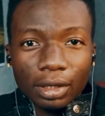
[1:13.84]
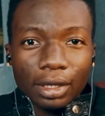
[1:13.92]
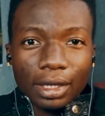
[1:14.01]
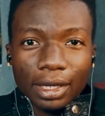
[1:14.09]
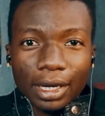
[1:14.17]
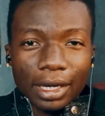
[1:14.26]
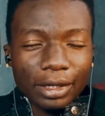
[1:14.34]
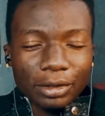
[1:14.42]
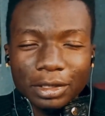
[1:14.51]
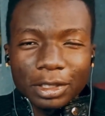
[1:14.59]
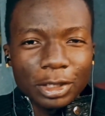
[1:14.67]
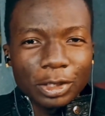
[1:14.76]
Yeah,
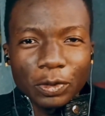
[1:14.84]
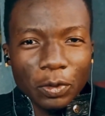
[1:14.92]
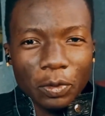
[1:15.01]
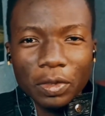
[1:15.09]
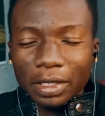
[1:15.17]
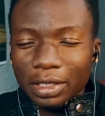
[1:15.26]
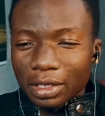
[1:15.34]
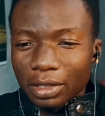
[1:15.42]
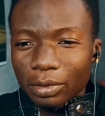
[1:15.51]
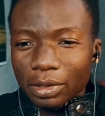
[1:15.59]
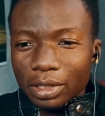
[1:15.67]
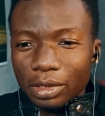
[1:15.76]
you should know that
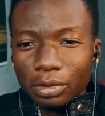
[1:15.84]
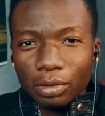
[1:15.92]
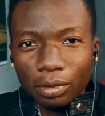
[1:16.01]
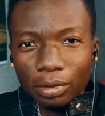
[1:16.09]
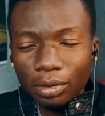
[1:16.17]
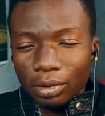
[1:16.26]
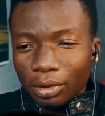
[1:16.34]
he was a Skrull.